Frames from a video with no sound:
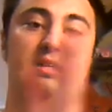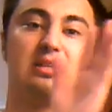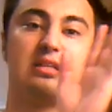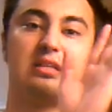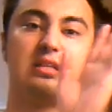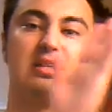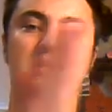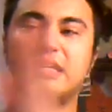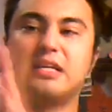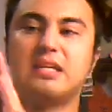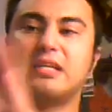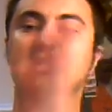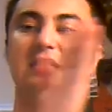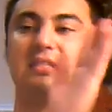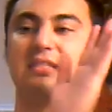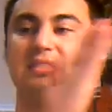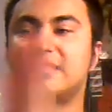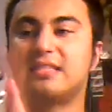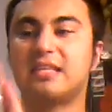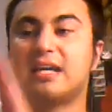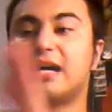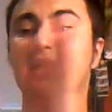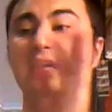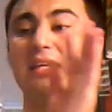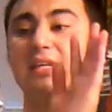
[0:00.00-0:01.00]

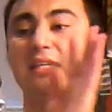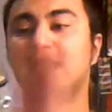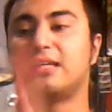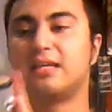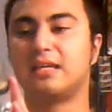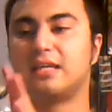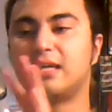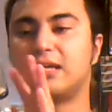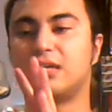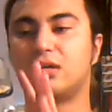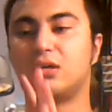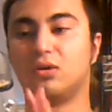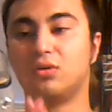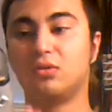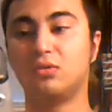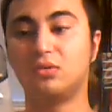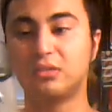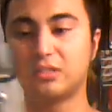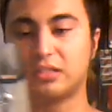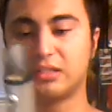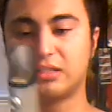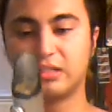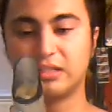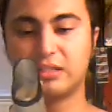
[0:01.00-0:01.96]
inside the hilt